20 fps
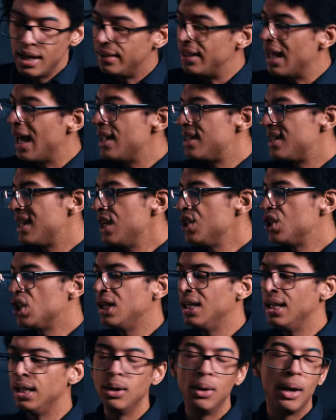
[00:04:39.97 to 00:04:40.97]
that
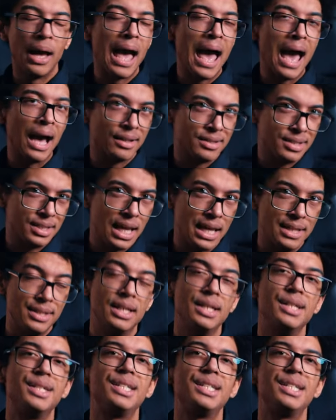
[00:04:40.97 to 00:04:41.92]
essentially acts as a